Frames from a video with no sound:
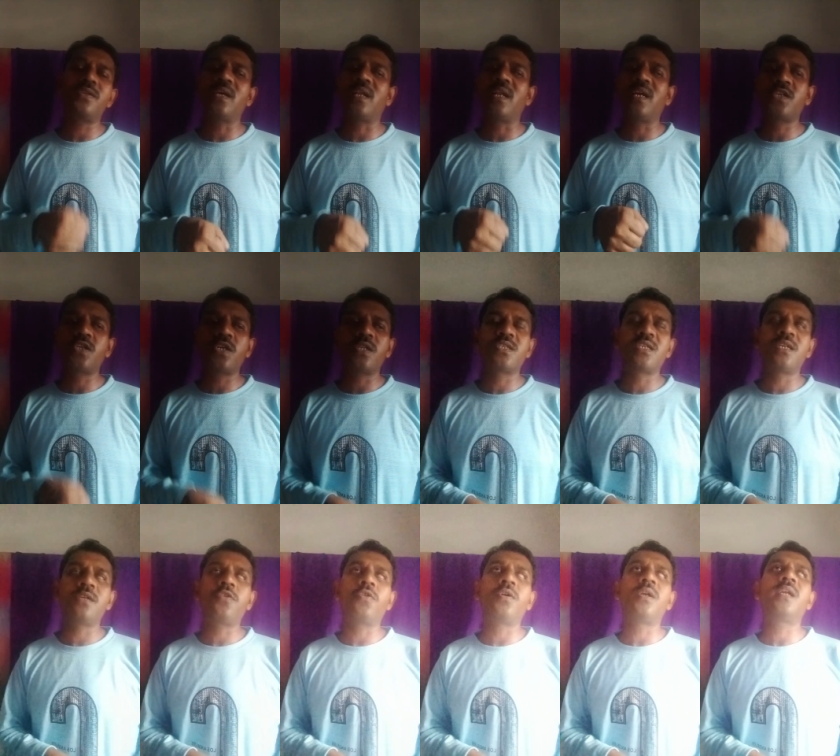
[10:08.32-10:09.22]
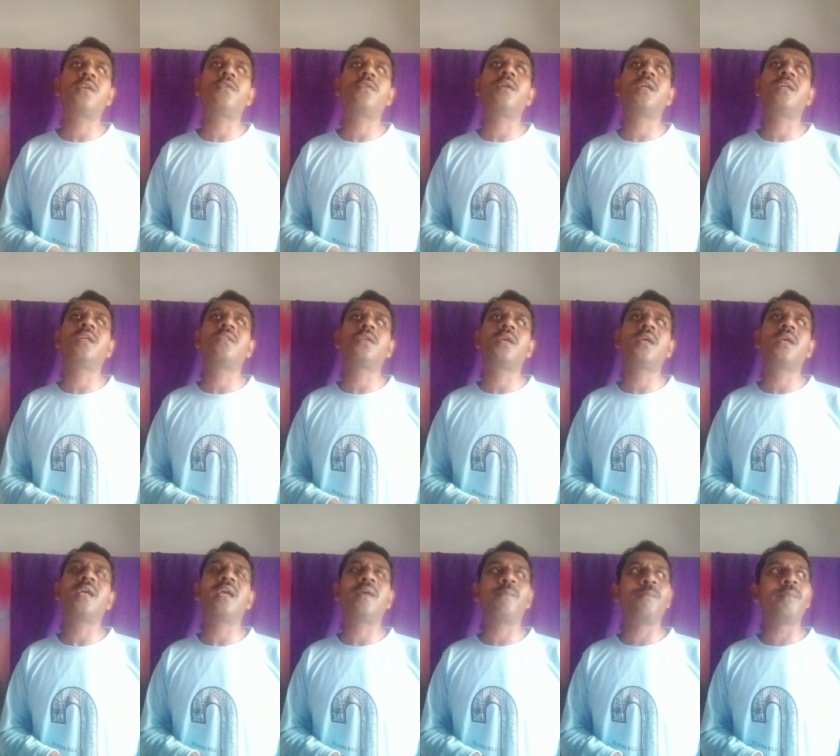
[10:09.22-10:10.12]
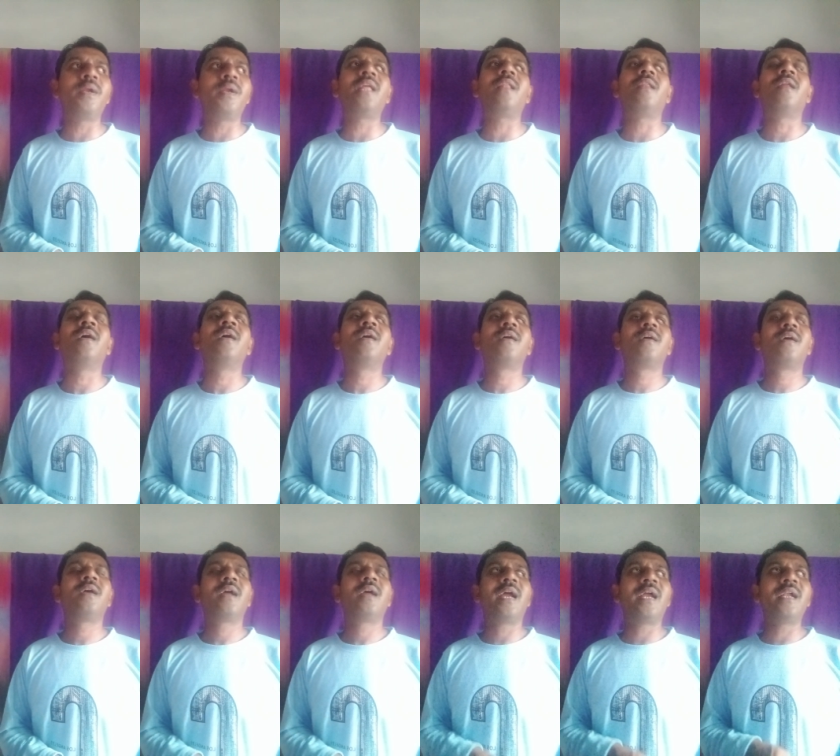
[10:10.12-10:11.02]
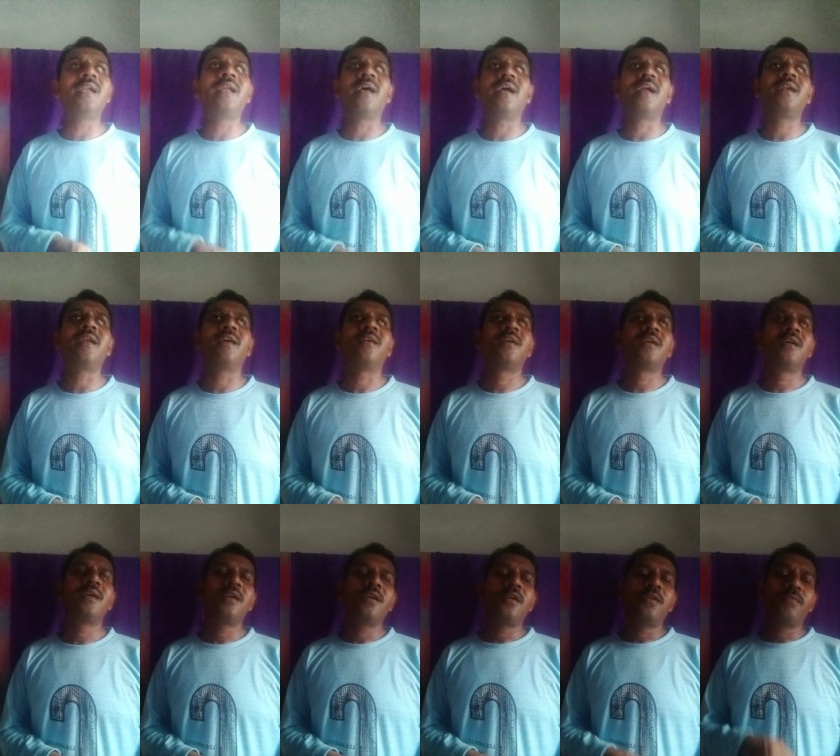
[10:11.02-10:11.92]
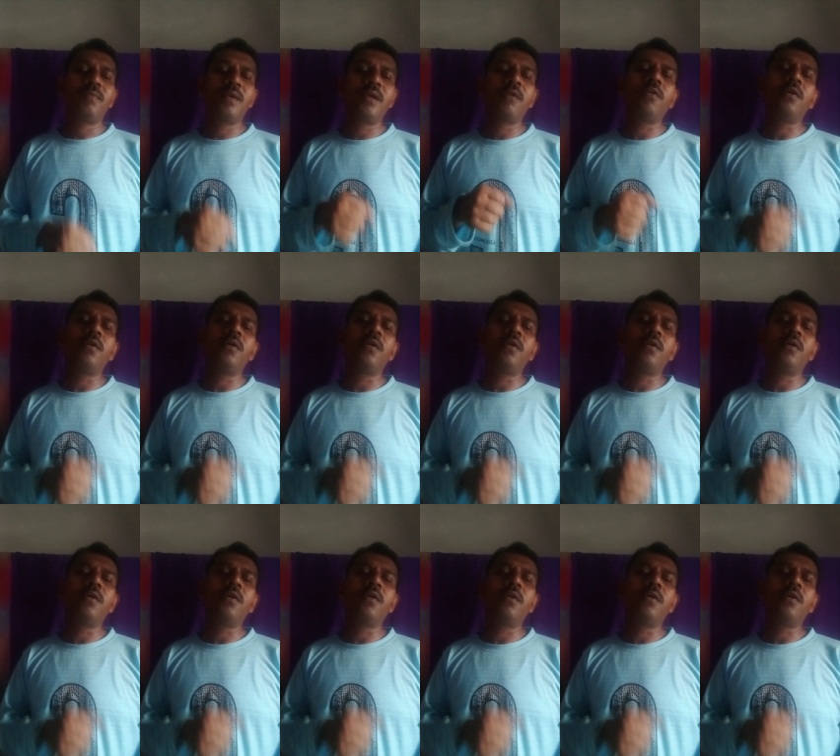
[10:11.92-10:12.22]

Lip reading: elections in 2023 middle, end. We